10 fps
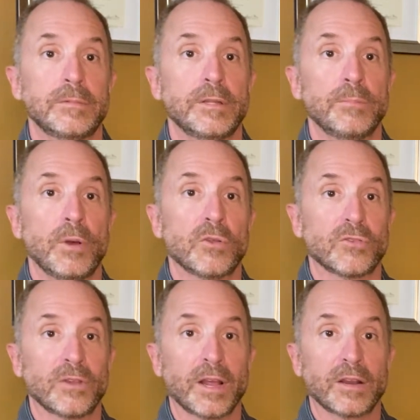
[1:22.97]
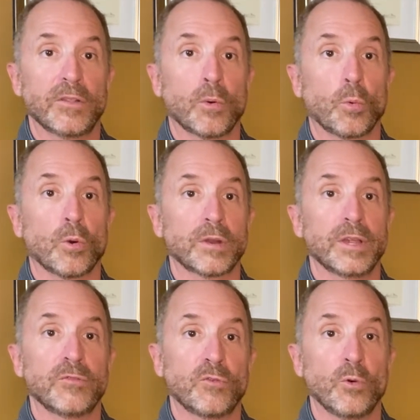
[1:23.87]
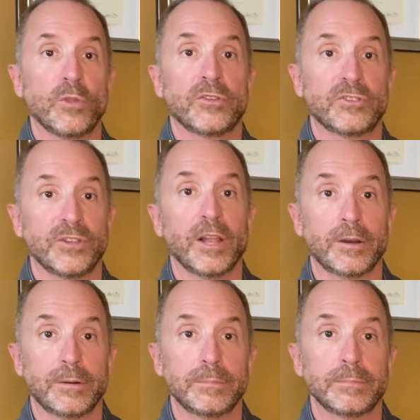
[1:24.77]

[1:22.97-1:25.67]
then most likely they're working for the seller.